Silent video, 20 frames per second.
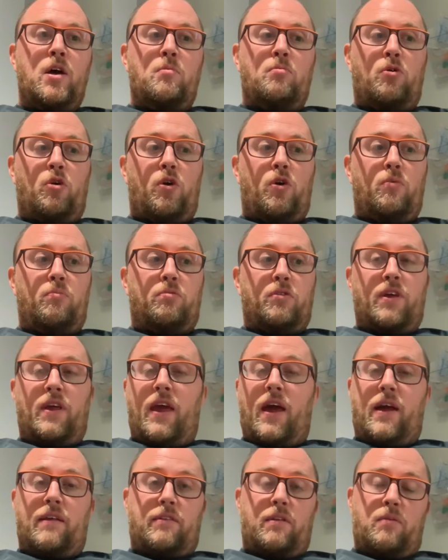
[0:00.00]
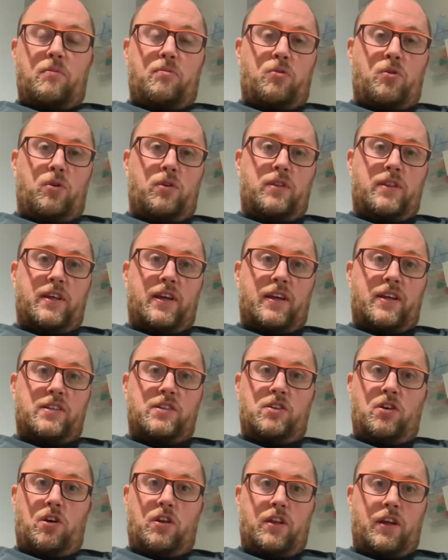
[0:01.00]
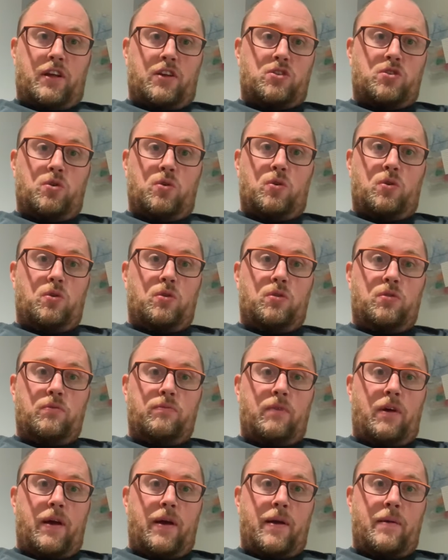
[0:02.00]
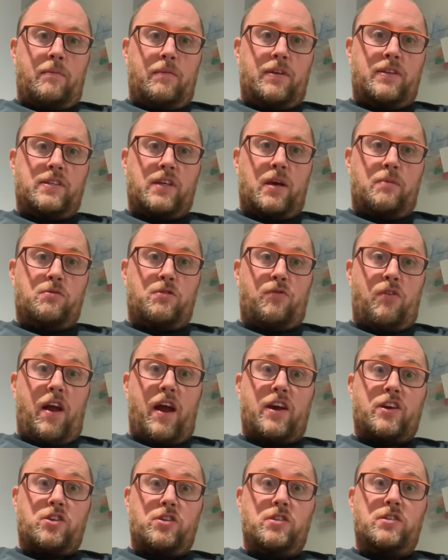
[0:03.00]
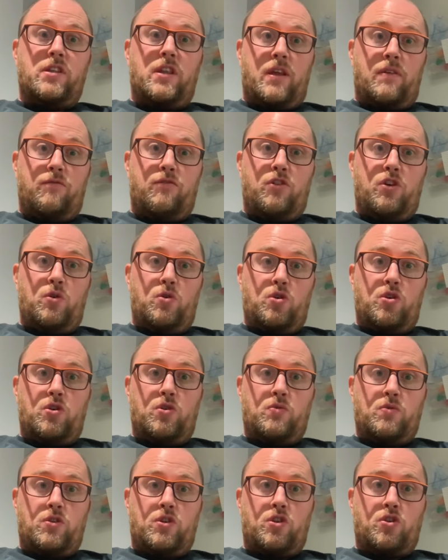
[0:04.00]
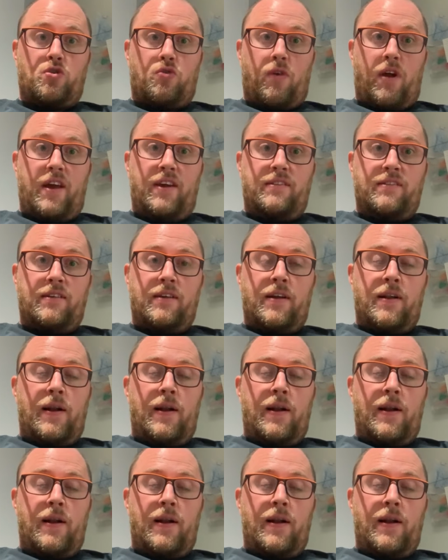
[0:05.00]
But yeah, the important thing is nothing at all in terms of reaction to the infusion, which is great.